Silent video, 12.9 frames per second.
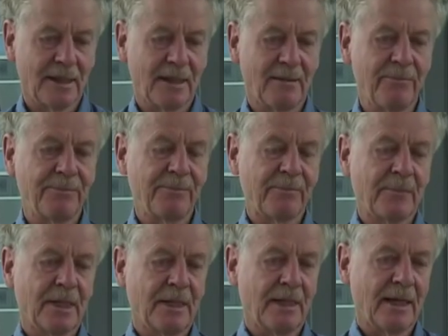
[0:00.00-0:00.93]
And
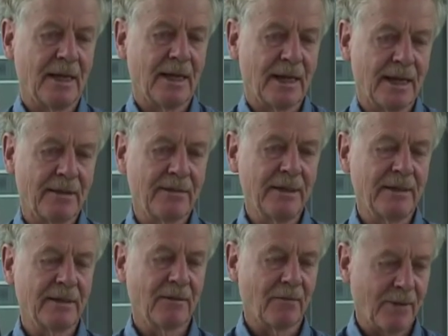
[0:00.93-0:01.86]
I
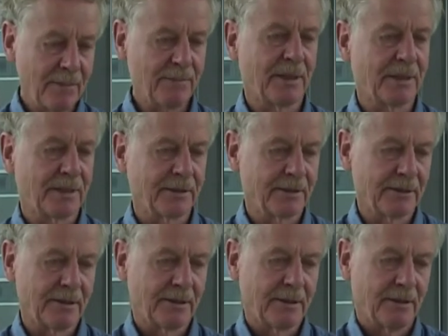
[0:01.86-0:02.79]
think one part
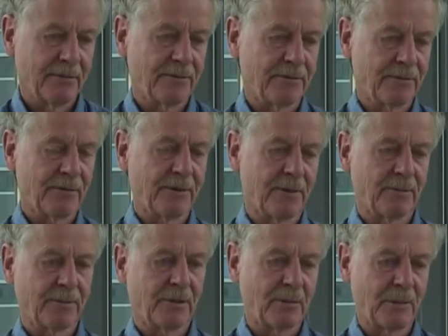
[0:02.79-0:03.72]
of the
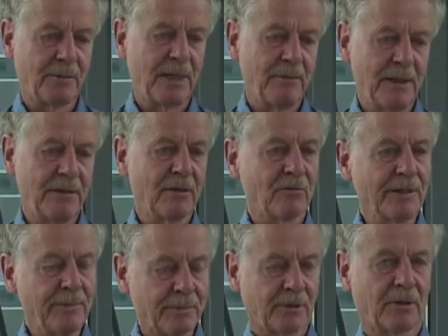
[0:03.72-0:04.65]
problem, namely the
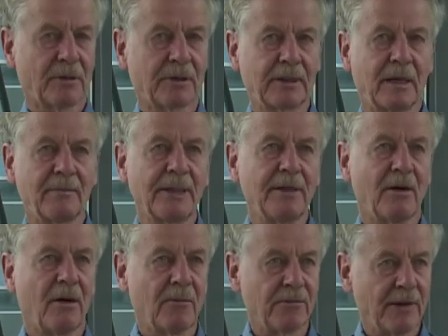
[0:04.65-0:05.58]
reprogramming
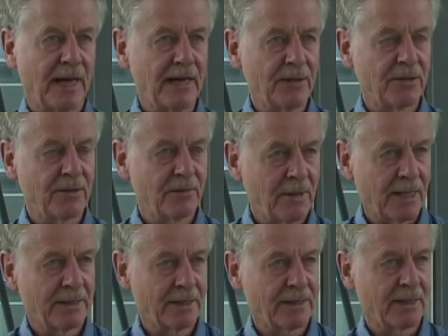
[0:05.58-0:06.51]
of a
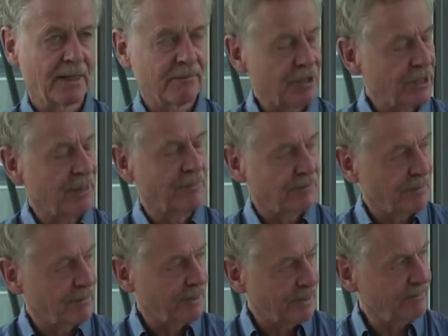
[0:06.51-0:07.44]
somatic cell which comes
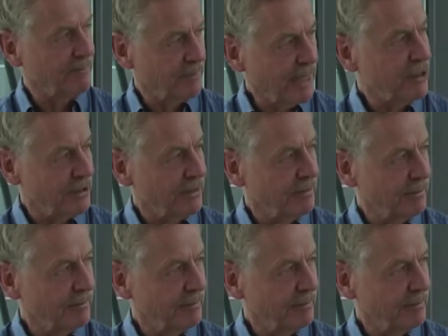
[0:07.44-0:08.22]
from a given patient,